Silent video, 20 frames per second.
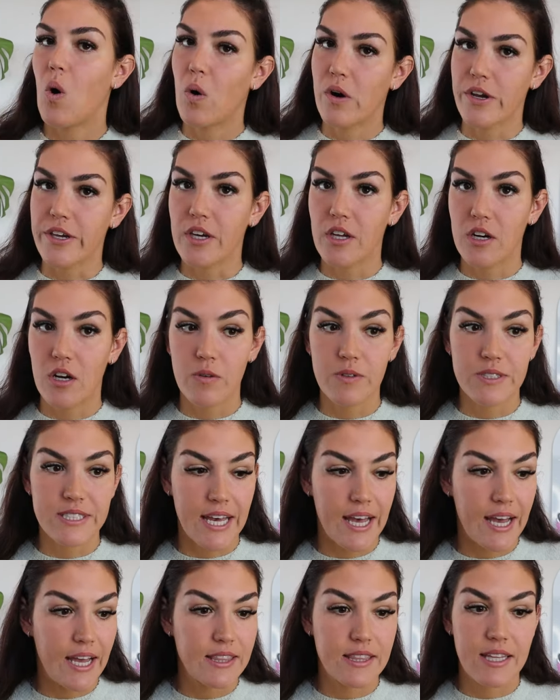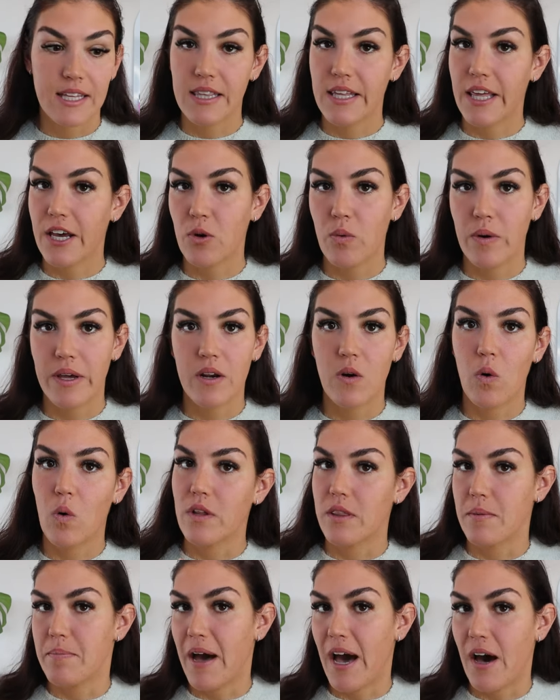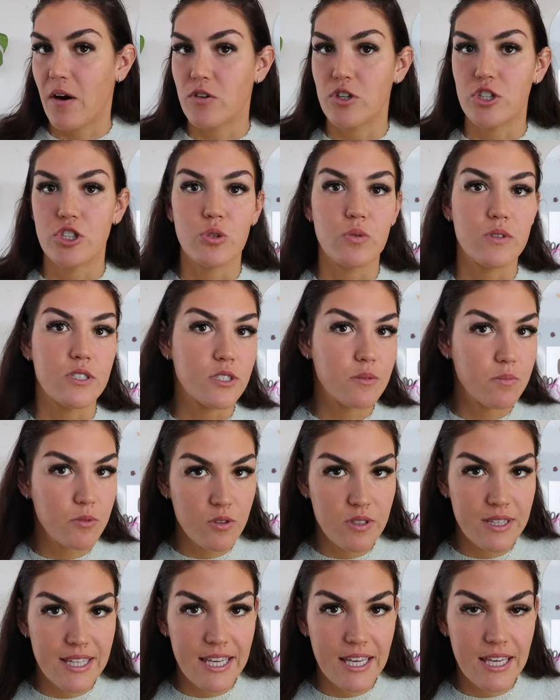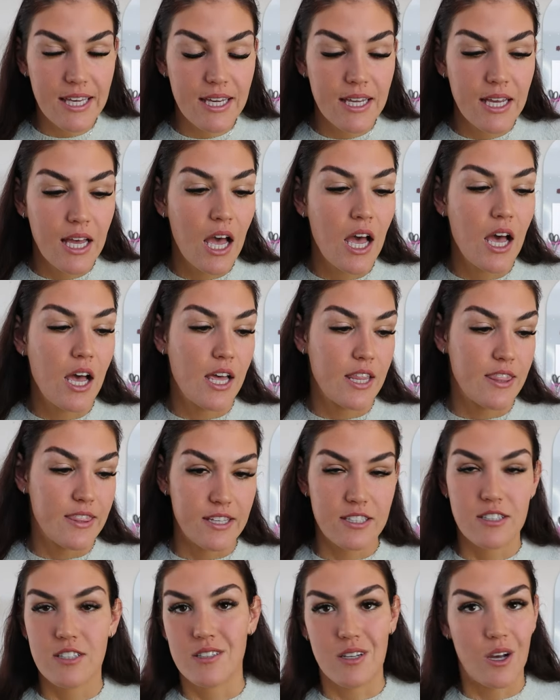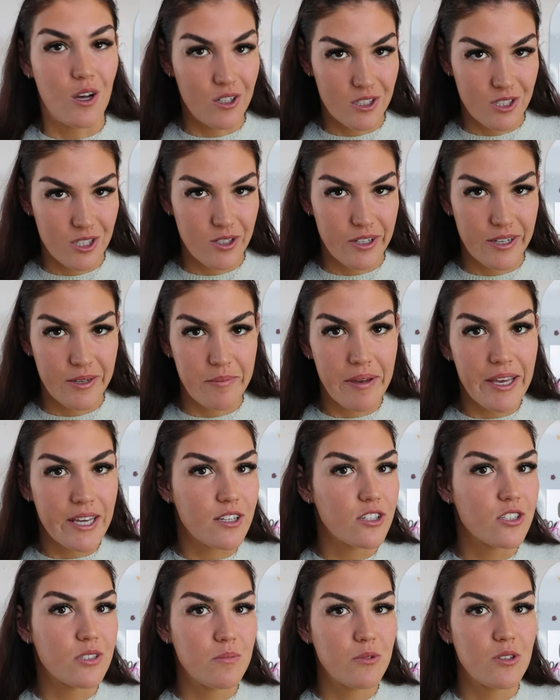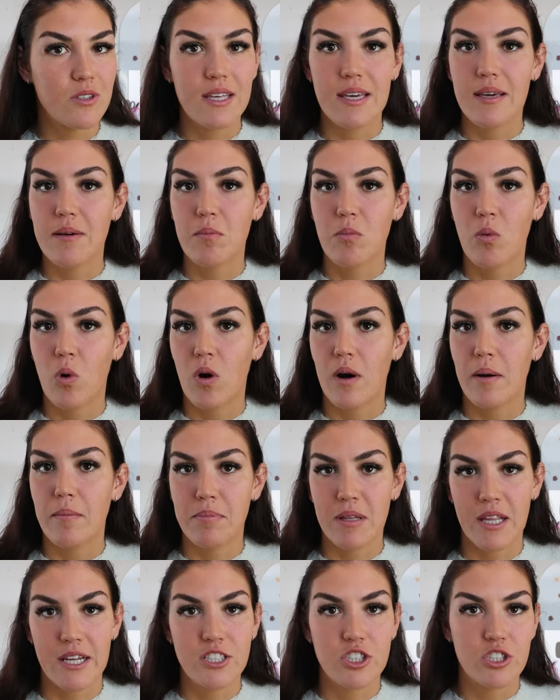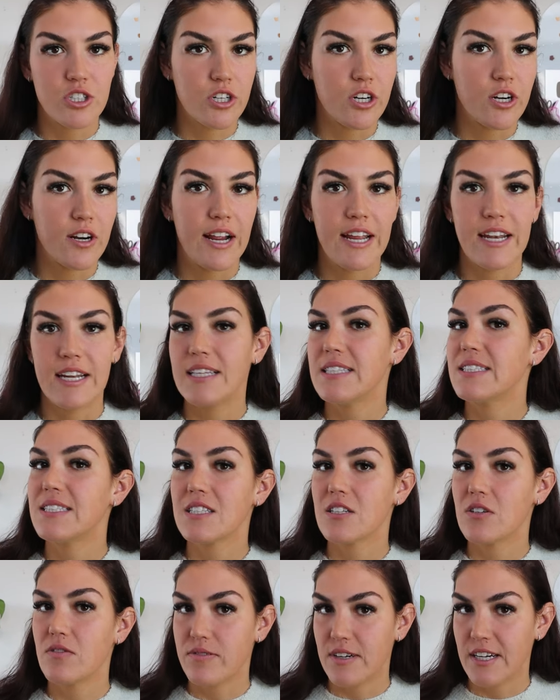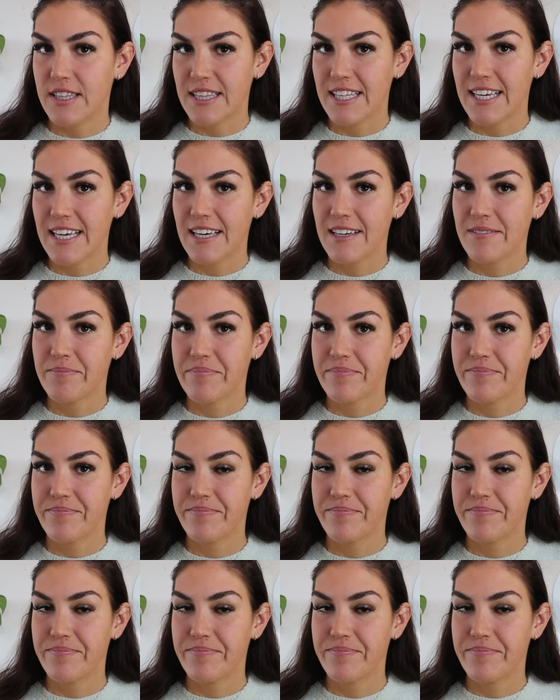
Or you can always add the liquid or the powder to a smoothie. This is also going to make your smoothie more blood sugar and insulin friendly.